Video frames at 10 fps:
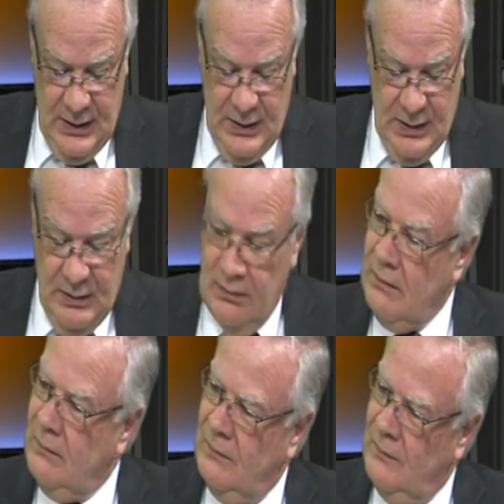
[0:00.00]
Uh,
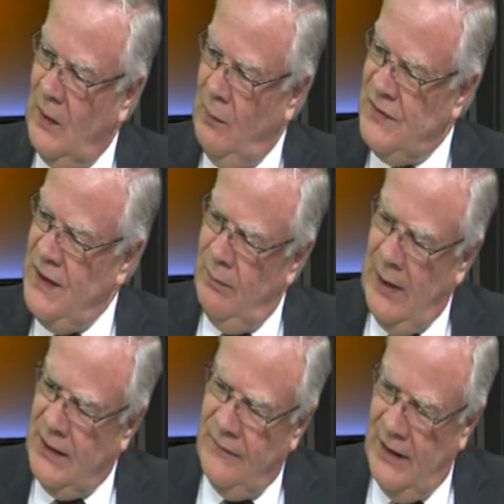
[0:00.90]
What was the
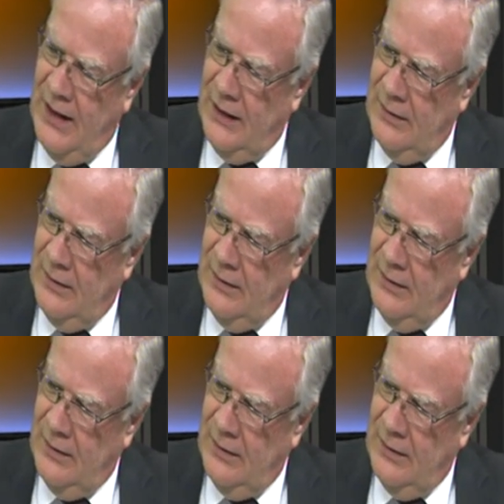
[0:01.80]
impact of that?